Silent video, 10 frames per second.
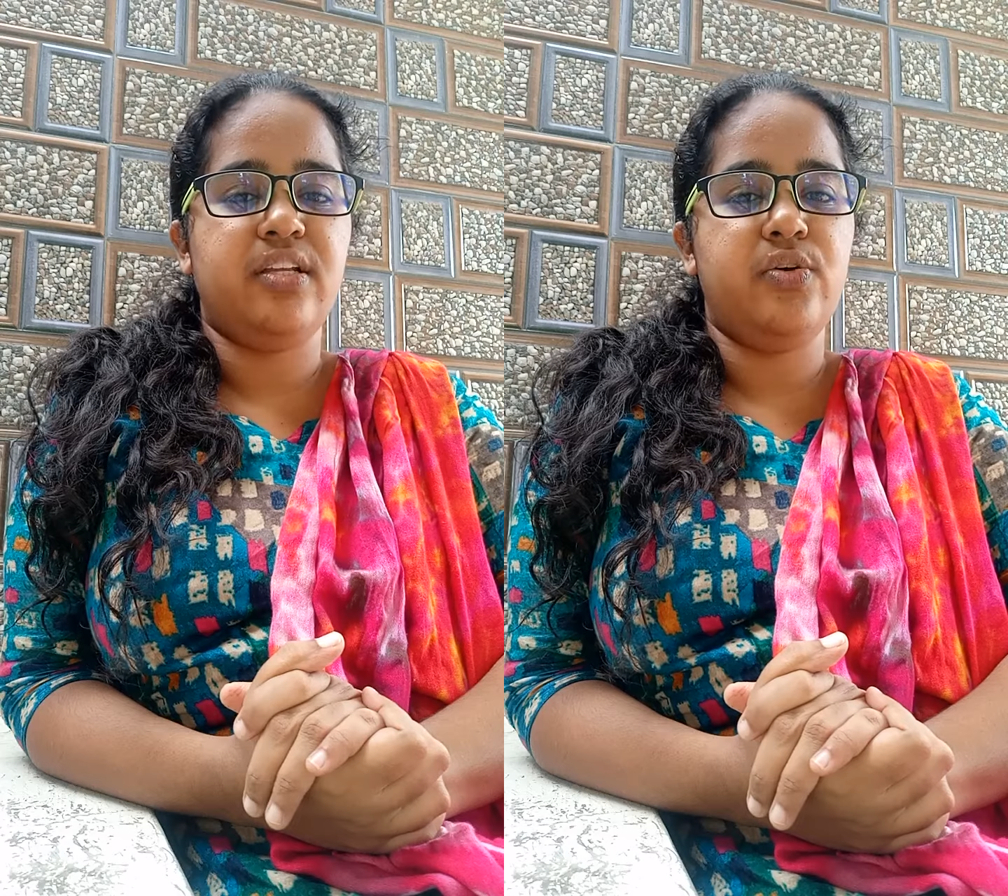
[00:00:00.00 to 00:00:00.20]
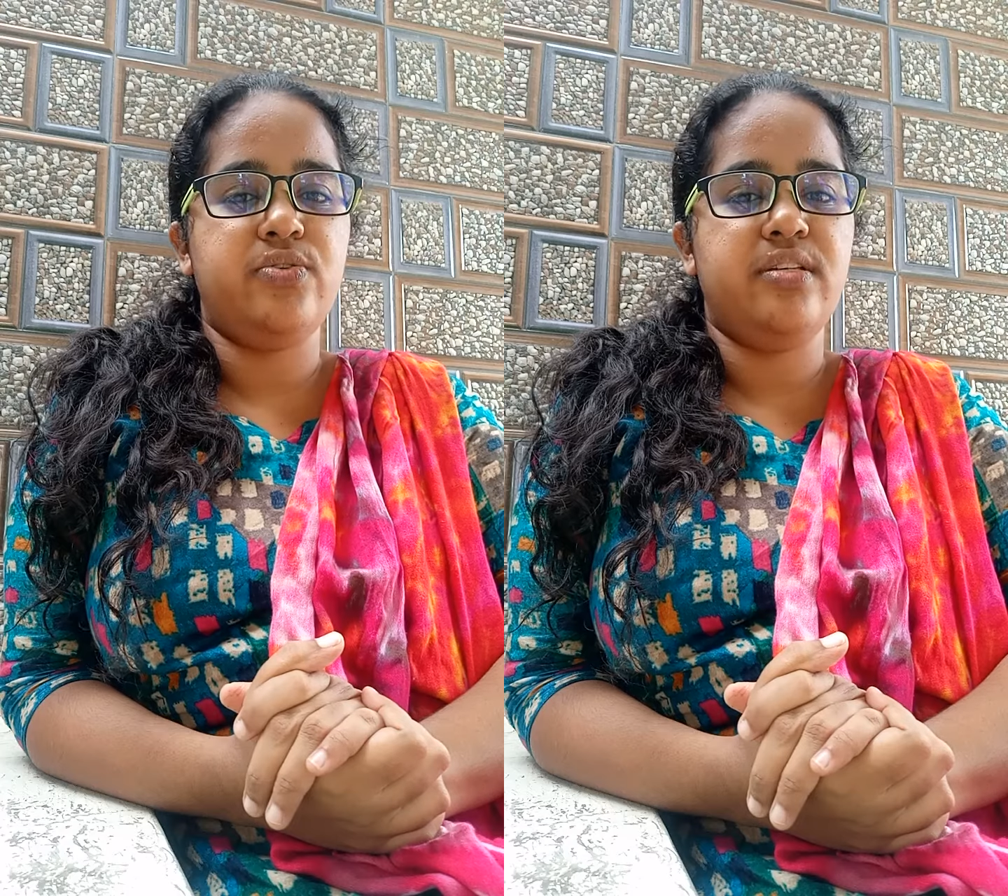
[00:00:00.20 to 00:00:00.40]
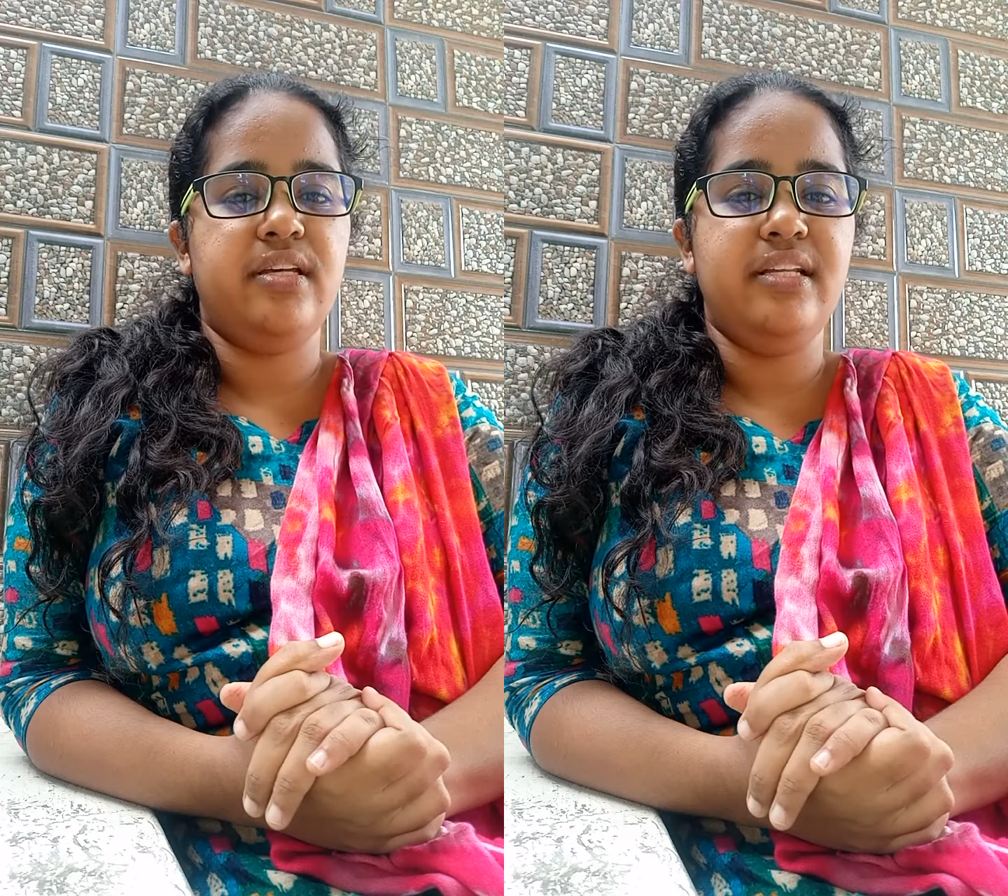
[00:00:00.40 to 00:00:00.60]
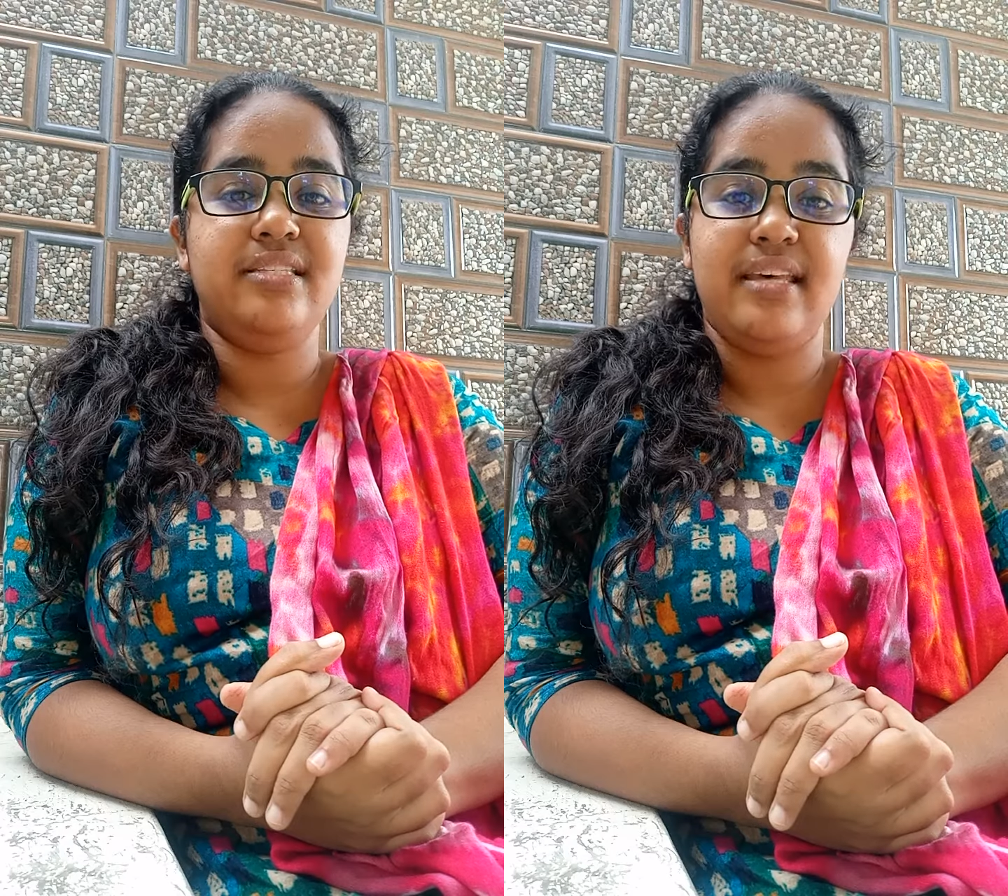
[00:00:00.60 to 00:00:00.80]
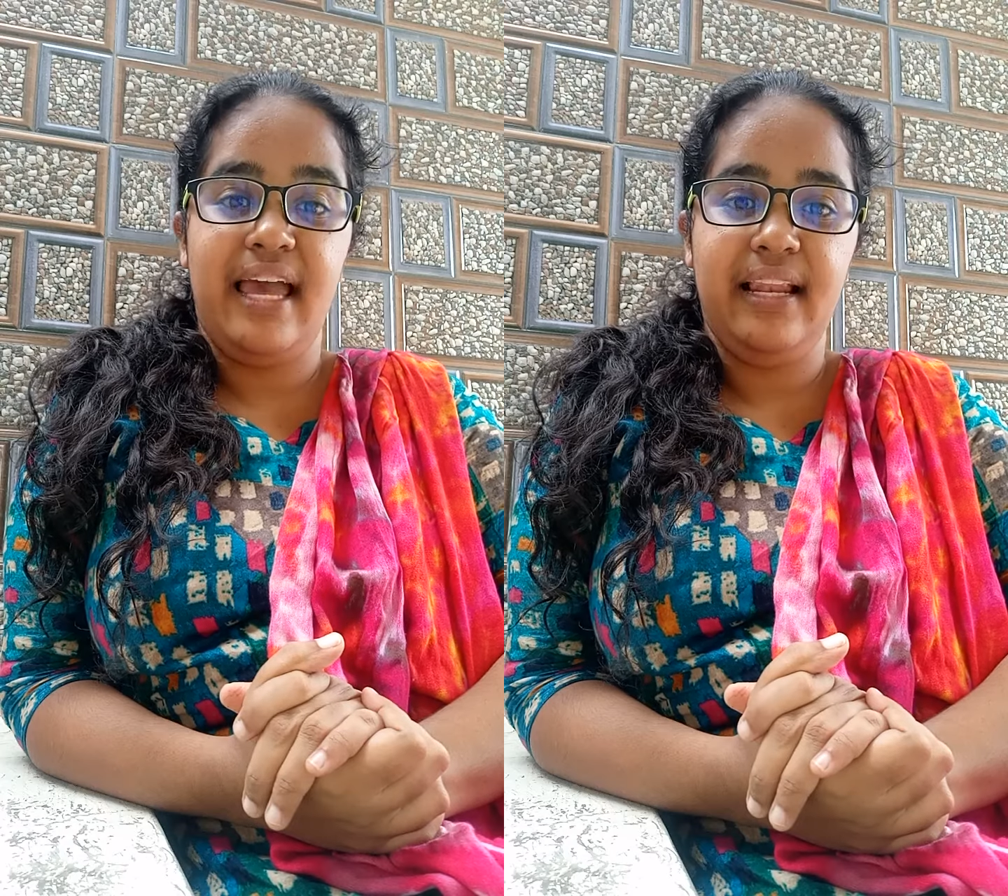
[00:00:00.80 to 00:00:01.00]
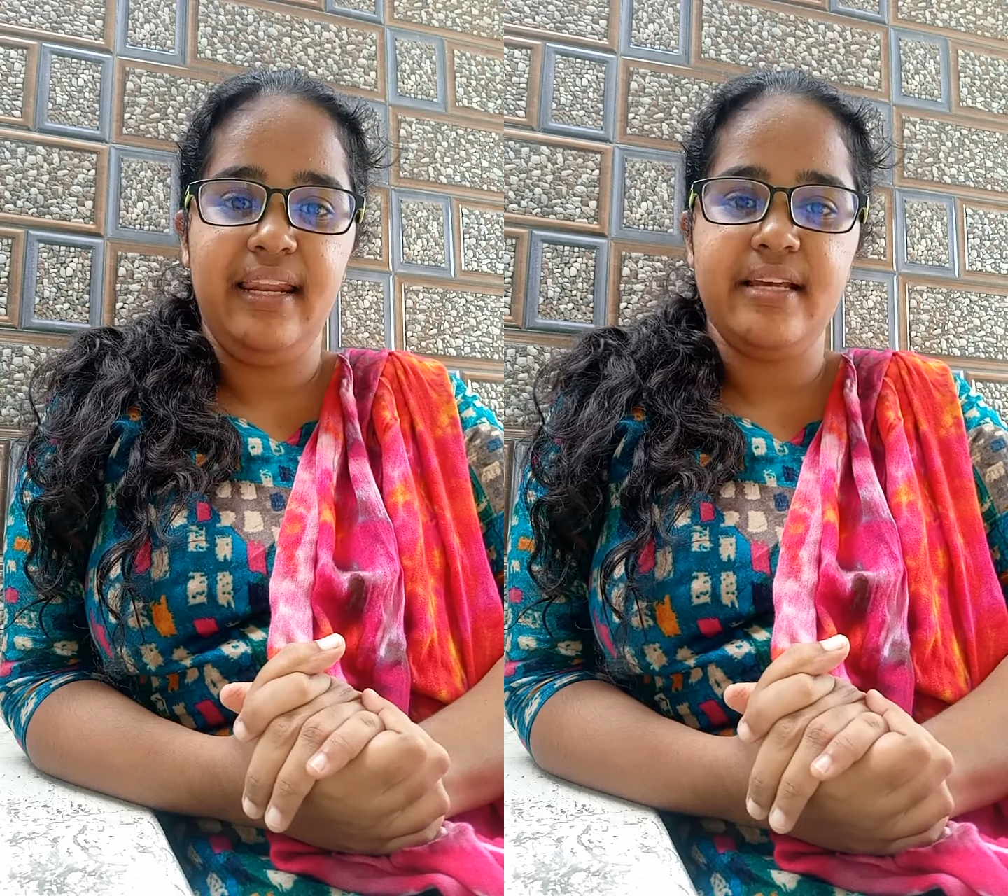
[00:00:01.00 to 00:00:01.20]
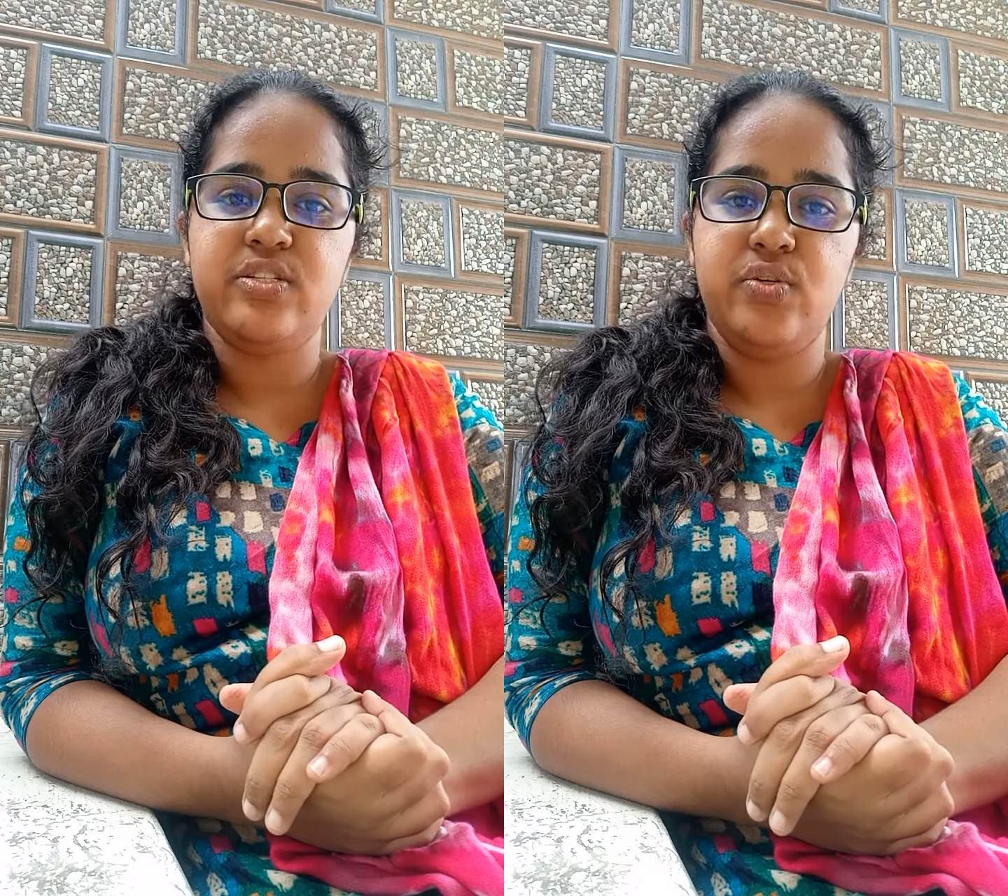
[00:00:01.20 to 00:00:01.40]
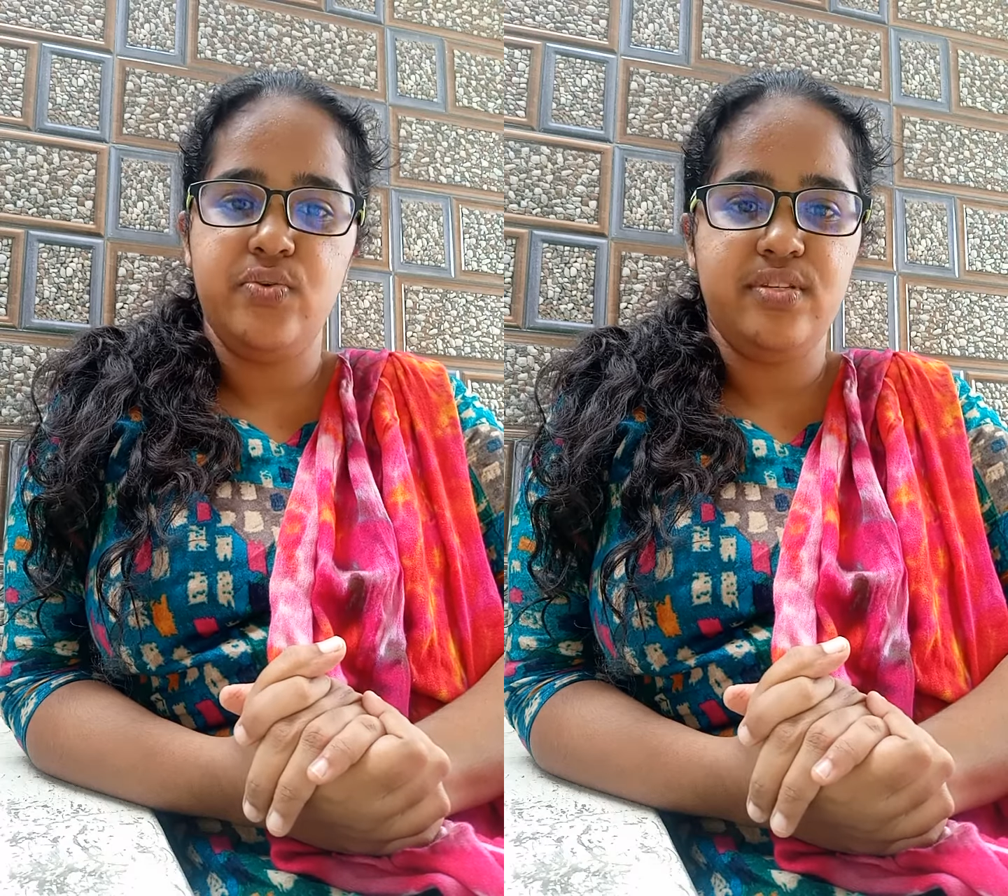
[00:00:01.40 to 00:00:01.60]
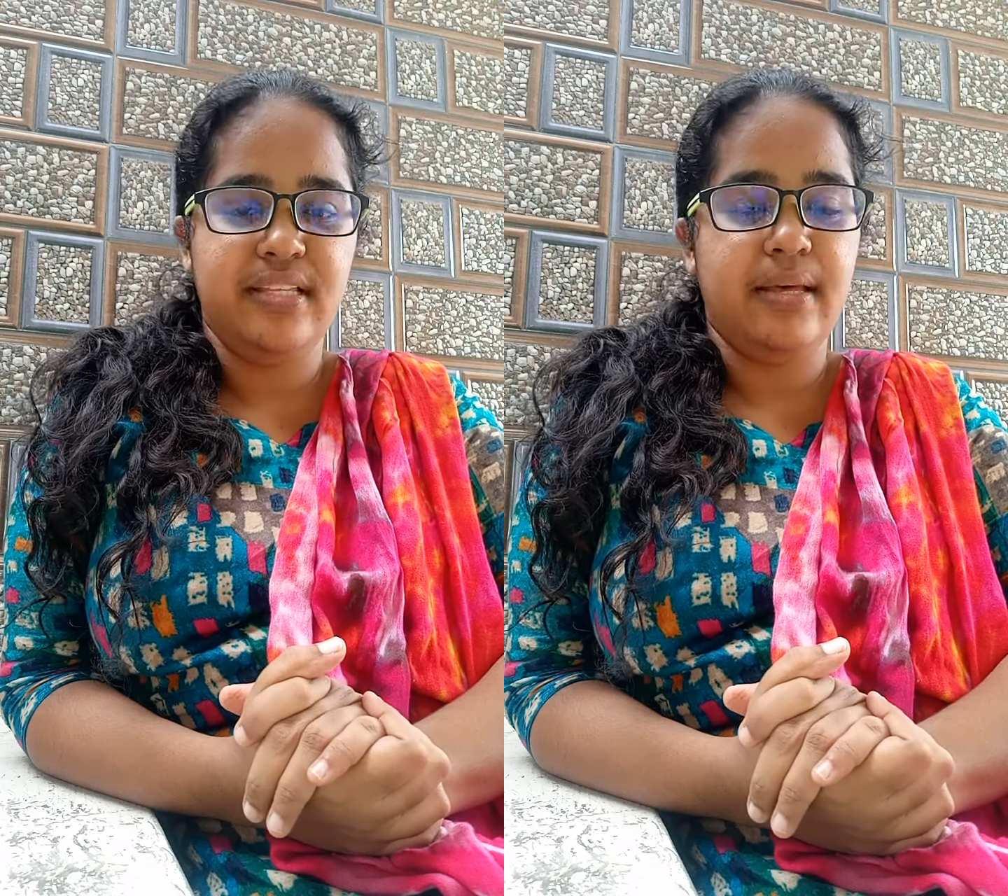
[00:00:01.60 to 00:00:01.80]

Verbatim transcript: use in Xilinx using